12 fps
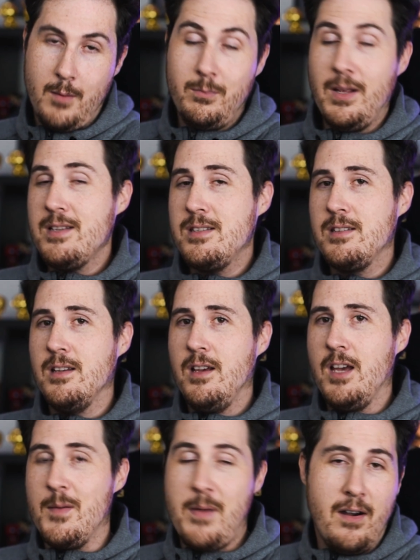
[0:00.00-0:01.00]
Plus,
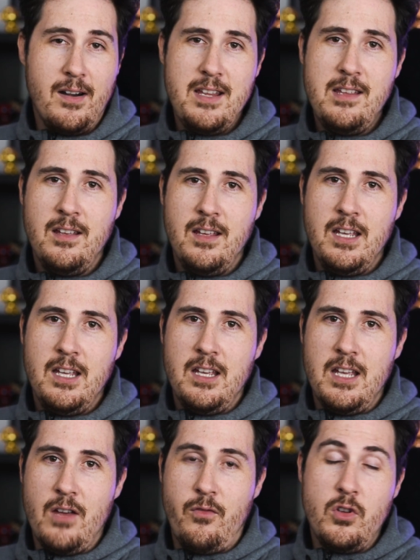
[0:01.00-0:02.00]
apparently,
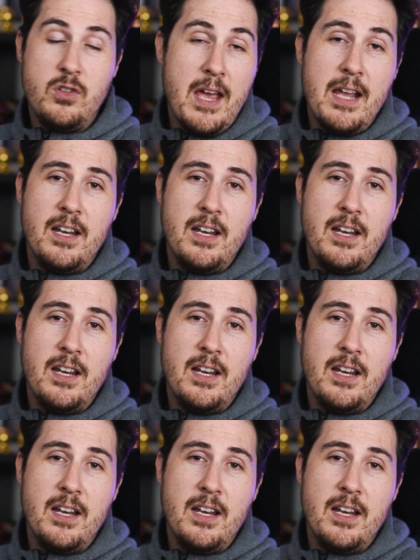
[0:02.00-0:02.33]
if you take